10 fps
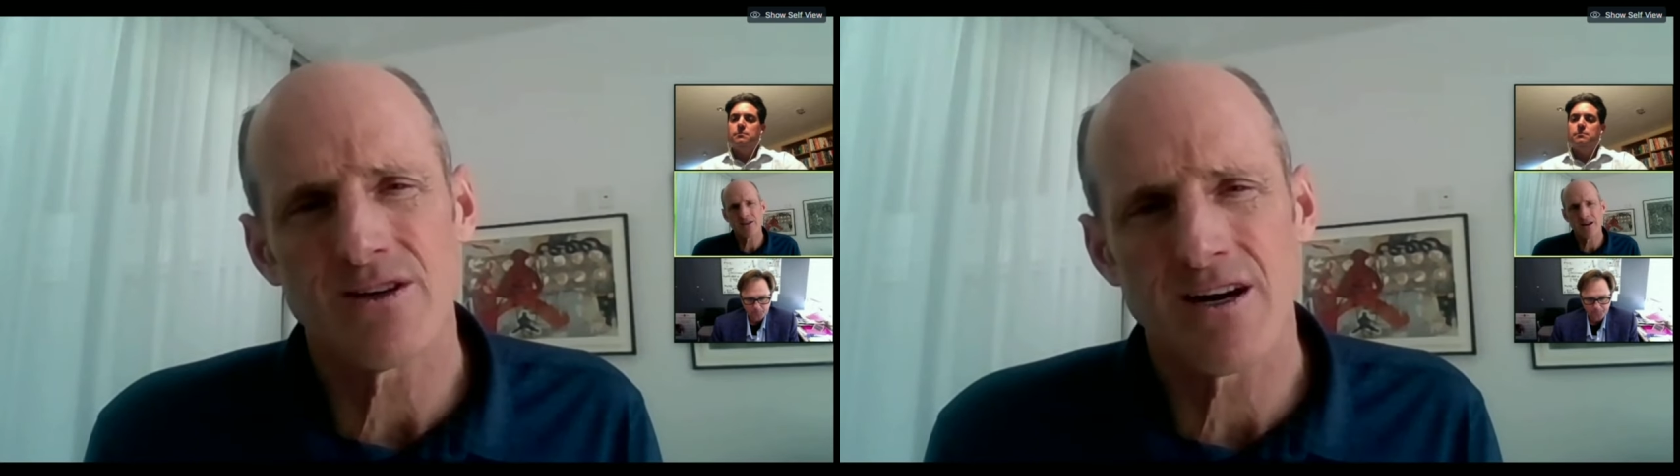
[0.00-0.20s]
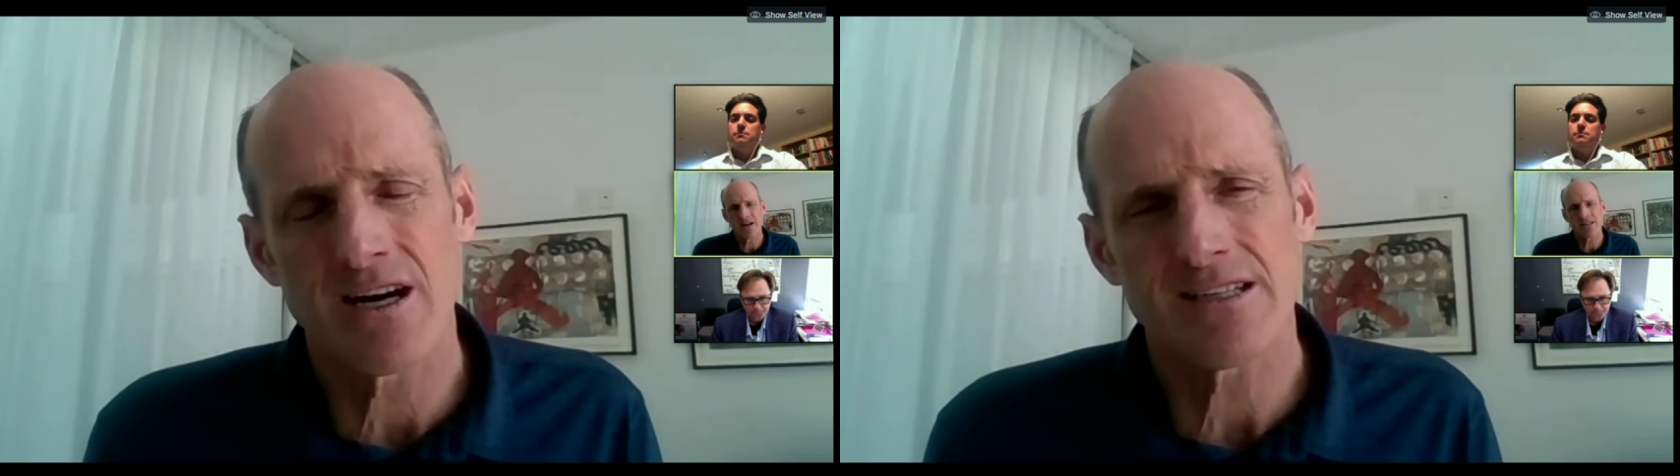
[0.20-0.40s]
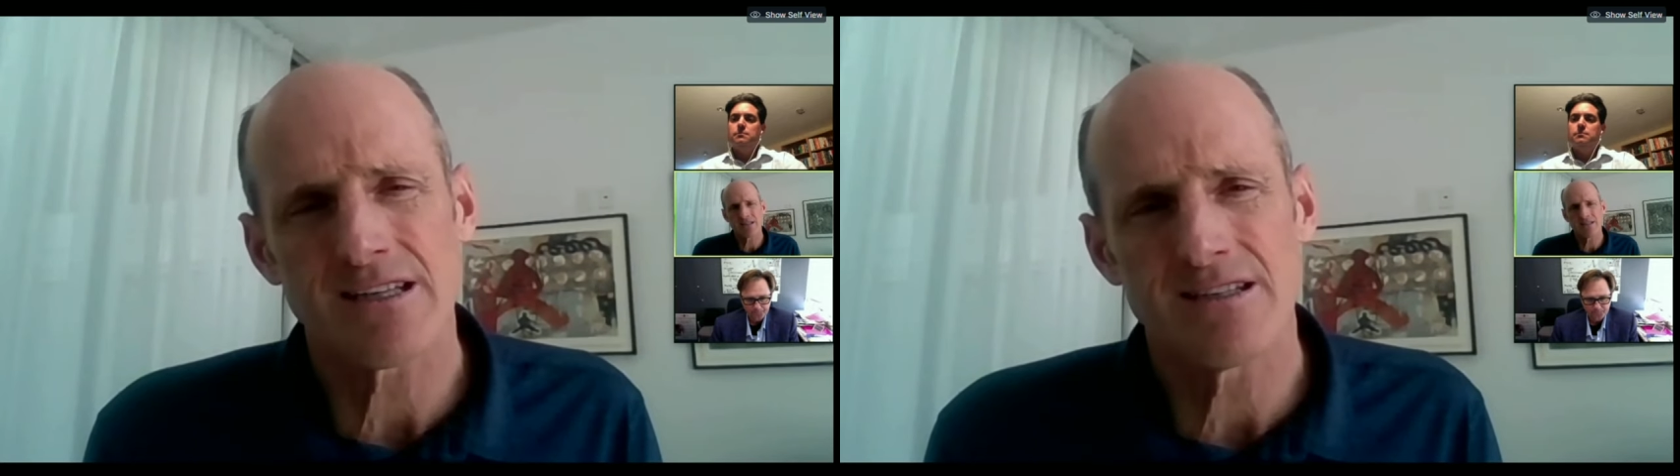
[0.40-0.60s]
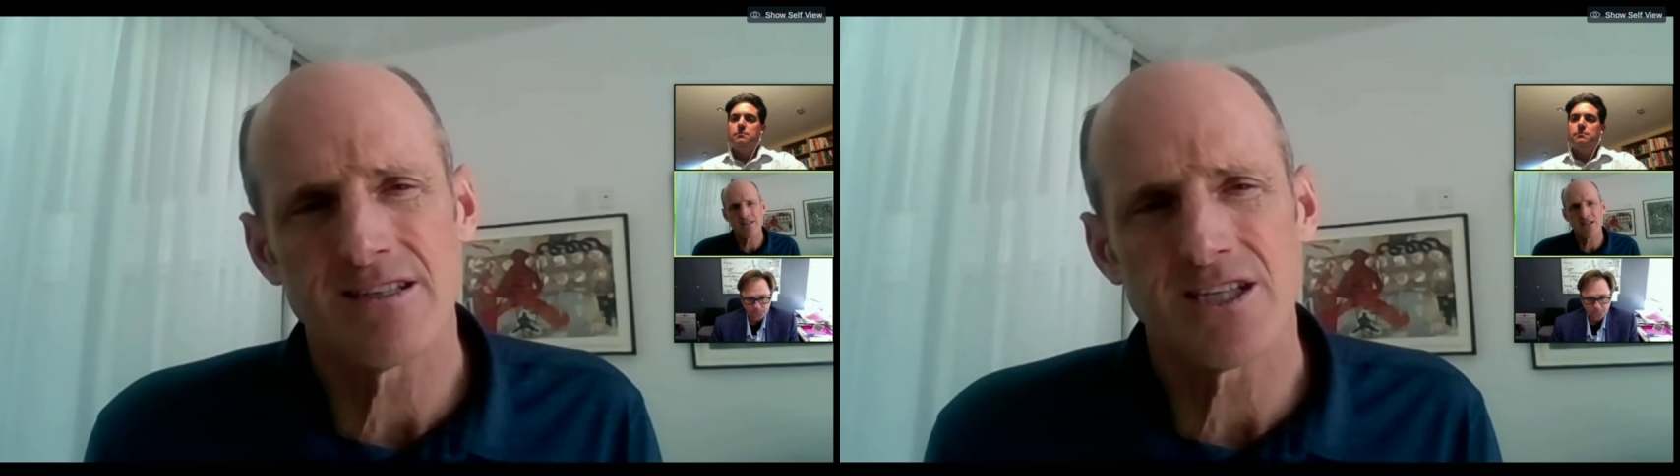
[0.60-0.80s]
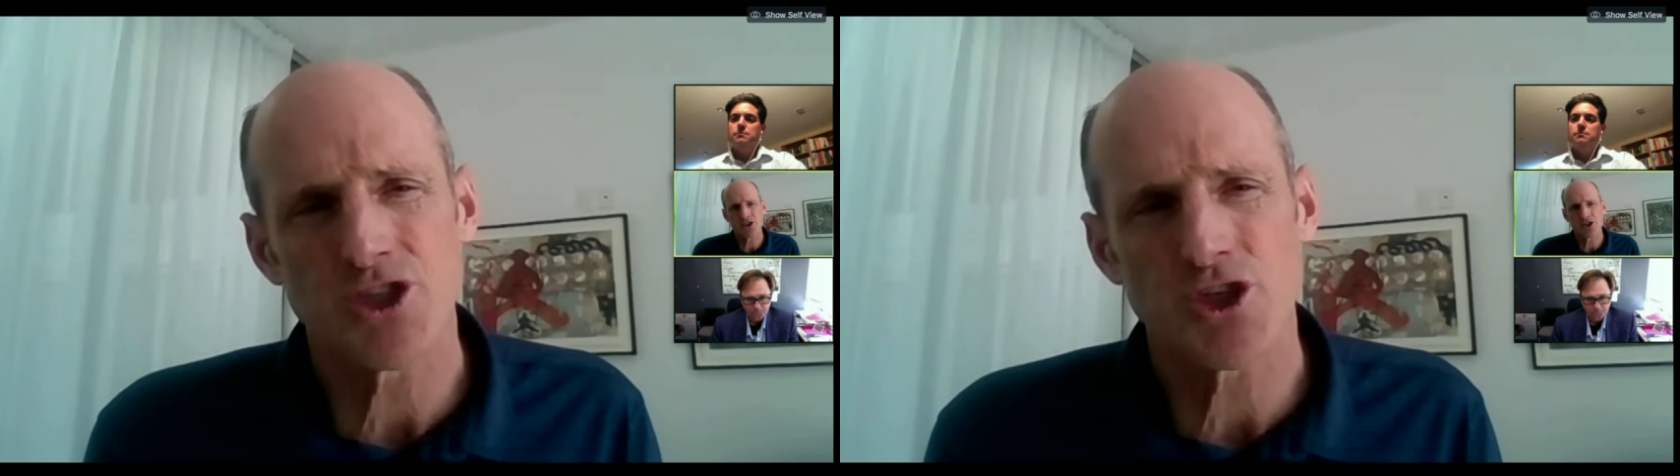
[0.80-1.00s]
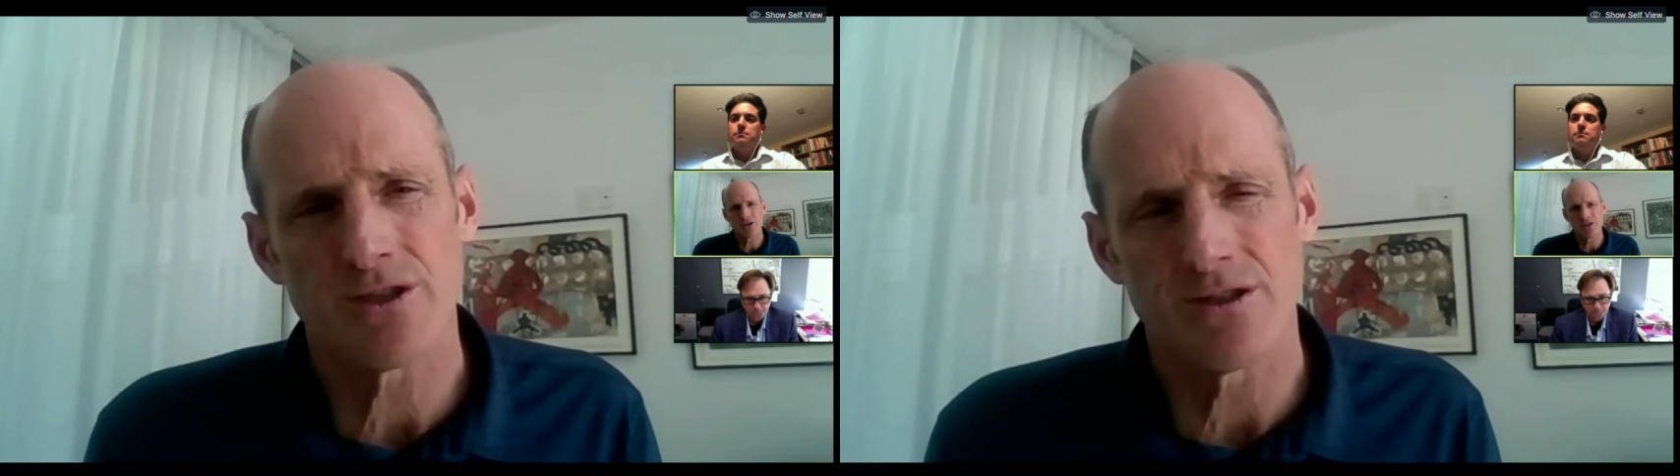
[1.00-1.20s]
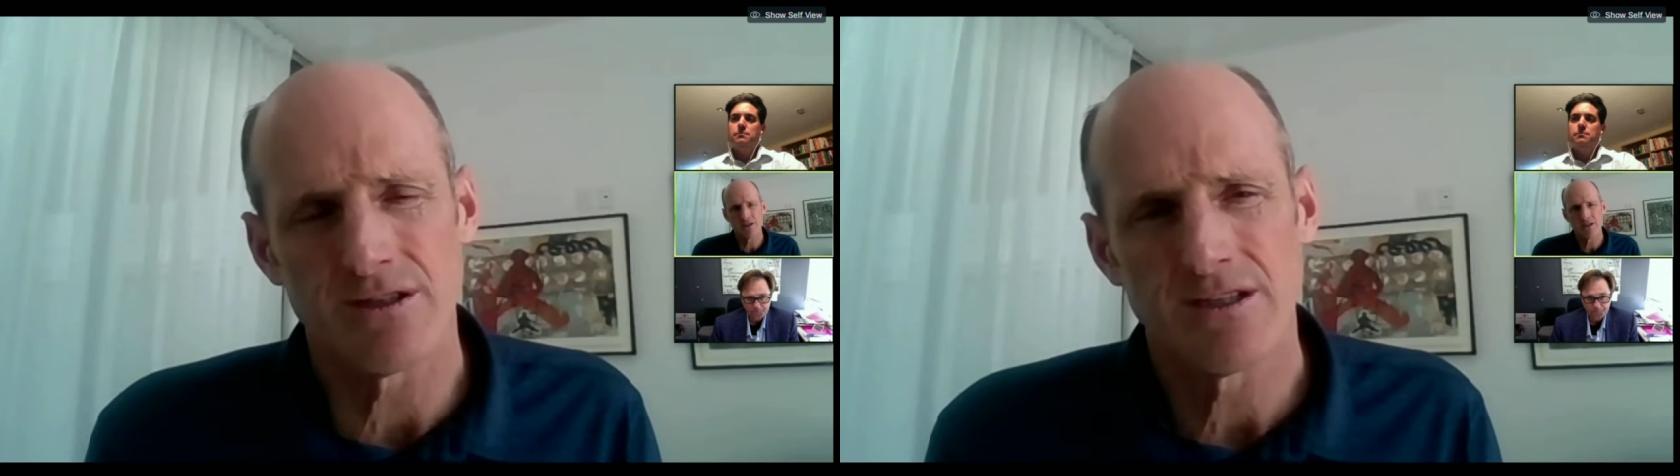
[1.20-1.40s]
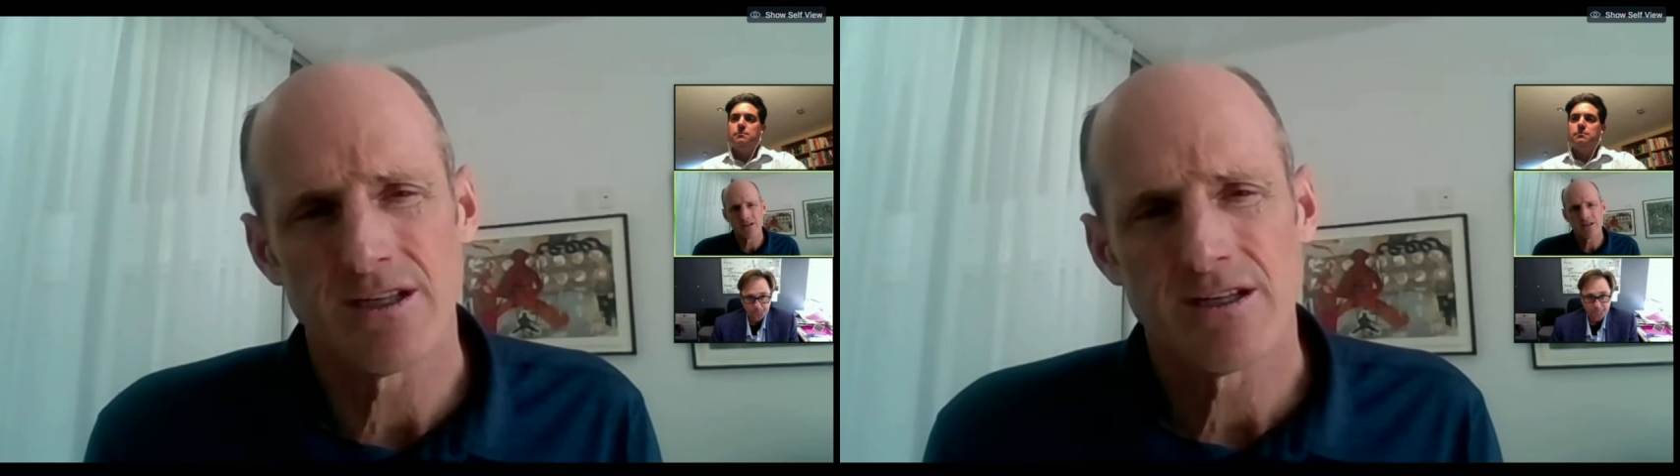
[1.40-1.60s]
not conditional